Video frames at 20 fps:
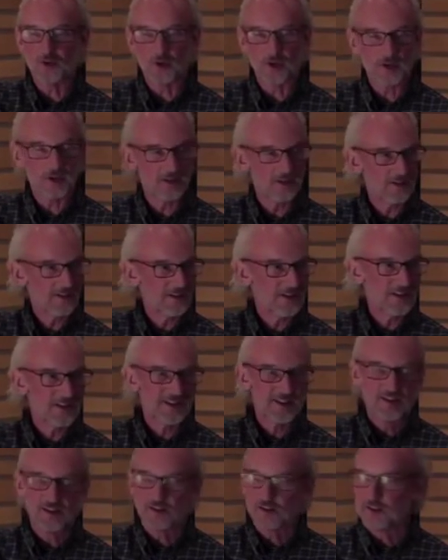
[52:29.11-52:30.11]
it,
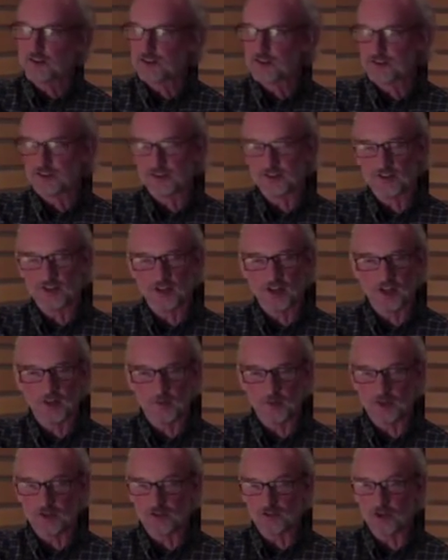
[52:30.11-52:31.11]
it's just a
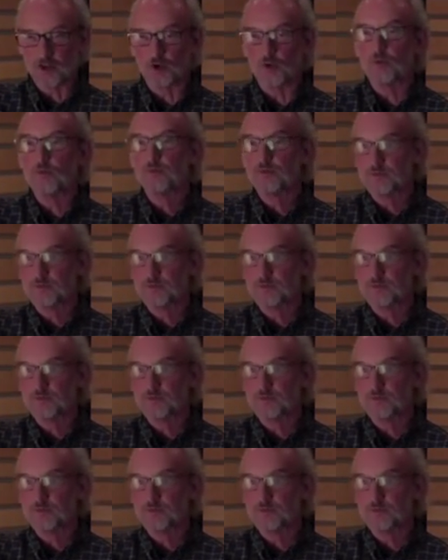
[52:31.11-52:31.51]
nightmare. So